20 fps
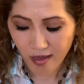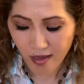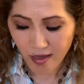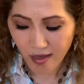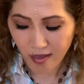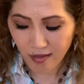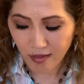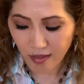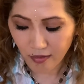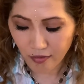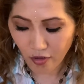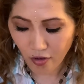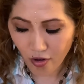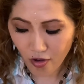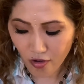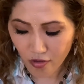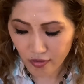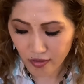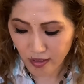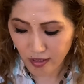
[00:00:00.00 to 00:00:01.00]
And the
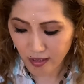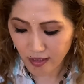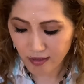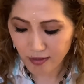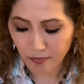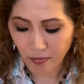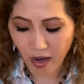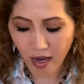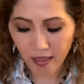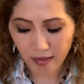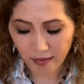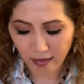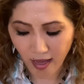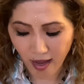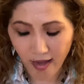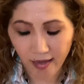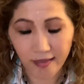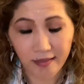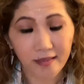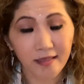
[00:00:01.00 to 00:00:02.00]
Lord is my
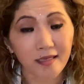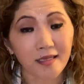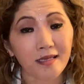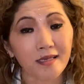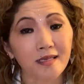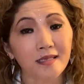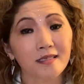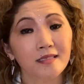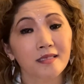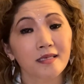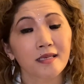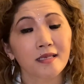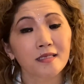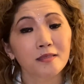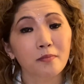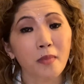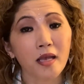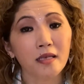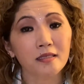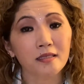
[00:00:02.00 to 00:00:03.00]
light. He's
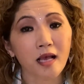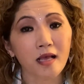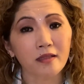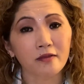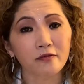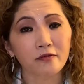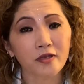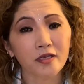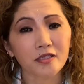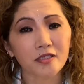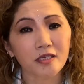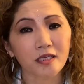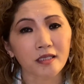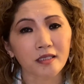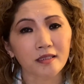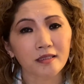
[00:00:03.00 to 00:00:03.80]
my salvation.